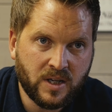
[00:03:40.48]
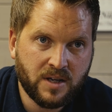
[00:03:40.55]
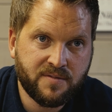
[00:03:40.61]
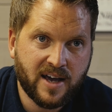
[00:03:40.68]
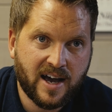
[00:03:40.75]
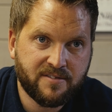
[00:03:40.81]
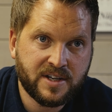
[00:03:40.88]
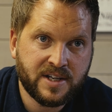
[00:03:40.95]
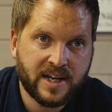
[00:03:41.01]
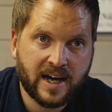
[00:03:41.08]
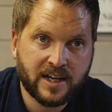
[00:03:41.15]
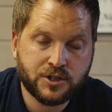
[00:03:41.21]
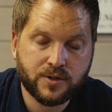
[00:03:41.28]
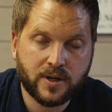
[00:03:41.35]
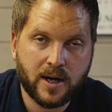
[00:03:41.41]
If you're having
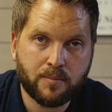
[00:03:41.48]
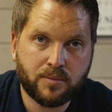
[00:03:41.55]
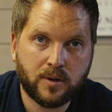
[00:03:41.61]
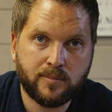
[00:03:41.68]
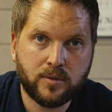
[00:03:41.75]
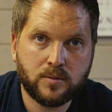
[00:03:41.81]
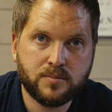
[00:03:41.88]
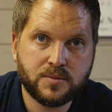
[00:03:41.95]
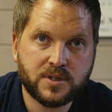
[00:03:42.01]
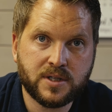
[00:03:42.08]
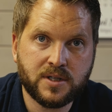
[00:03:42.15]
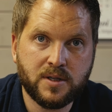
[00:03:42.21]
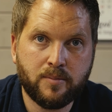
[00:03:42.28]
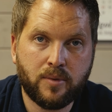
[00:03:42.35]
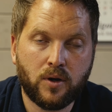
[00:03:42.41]
nitrite problems
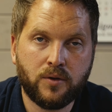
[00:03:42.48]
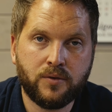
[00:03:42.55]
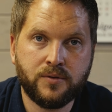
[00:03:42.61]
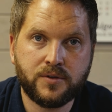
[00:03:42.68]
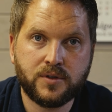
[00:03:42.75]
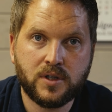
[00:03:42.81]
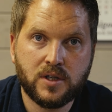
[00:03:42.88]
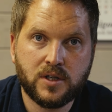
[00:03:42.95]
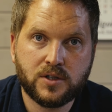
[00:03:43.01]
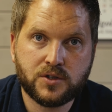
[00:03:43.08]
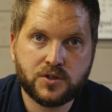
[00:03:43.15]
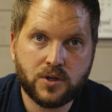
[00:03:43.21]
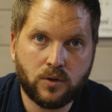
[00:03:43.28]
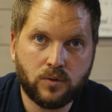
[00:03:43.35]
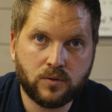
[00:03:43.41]
in your pond,
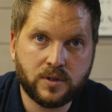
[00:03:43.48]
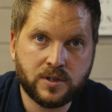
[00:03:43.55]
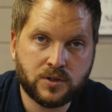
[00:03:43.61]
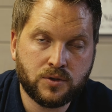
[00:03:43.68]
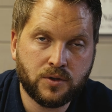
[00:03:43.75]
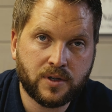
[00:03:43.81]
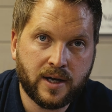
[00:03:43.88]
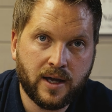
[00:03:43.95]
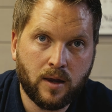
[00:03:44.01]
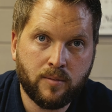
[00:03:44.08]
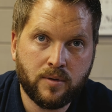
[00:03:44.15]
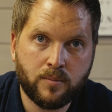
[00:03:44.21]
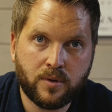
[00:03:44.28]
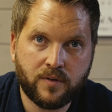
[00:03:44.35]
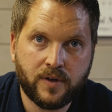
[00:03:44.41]
salt is good at
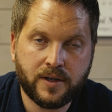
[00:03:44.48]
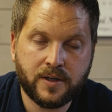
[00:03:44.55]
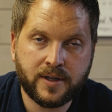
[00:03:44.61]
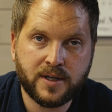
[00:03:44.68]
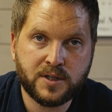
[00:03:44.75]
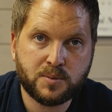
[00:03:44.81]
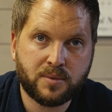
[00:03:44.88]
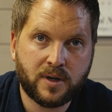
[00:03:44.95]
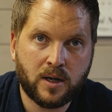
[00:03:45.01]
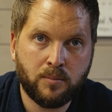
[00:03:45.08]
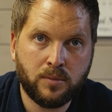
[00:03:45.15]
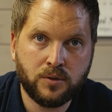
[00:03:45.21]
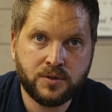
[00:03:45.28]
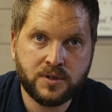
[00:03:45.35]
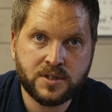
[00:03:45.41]
helping prevent against brown
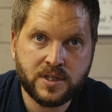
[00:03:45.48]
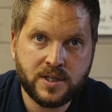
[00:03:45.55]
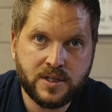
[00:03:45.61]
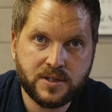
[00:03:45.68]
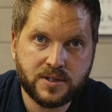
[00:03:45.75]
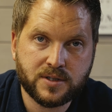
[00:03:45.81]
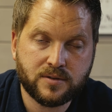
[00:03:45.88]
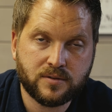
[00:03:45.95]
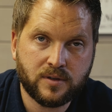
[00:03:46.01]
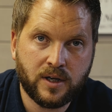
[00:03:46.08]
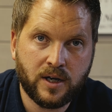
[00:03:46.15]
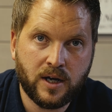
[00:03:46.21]
blood disease,